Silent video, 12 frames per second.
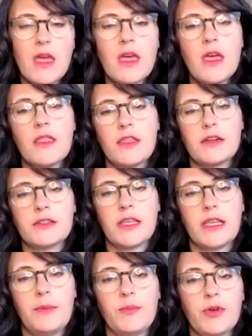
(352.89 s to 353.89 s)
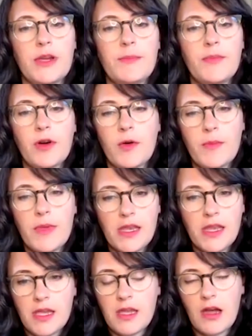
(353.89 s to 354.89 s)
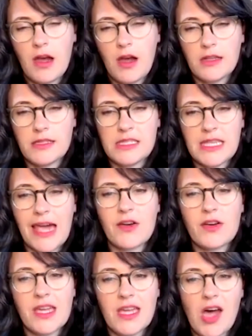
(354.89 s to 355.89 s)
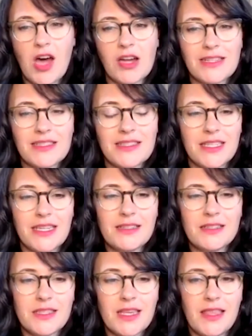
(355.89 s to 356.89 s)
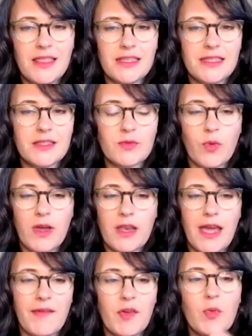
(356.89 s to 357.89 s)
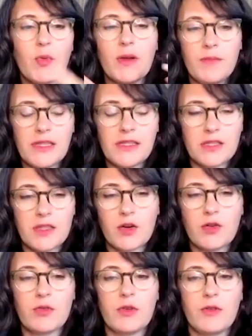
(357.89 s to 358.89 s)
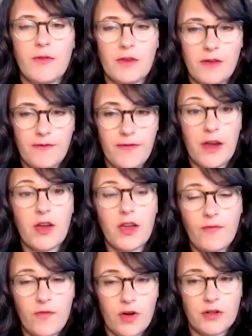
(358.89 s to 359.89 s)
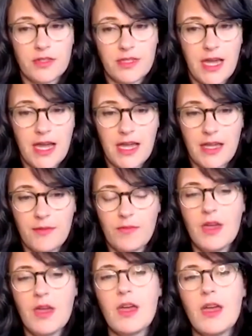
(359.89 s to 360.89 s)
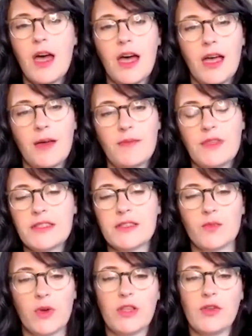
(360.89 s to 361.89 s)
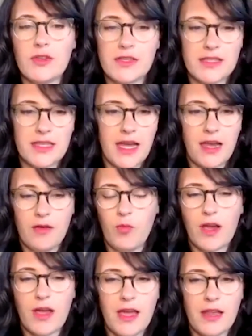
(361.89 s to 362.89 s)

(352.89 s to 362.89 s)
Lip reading: There's a pre-pro meeting on Saturday, August 6th, and this is when everyone meets their crew for the very first time. This is when you decide what kind of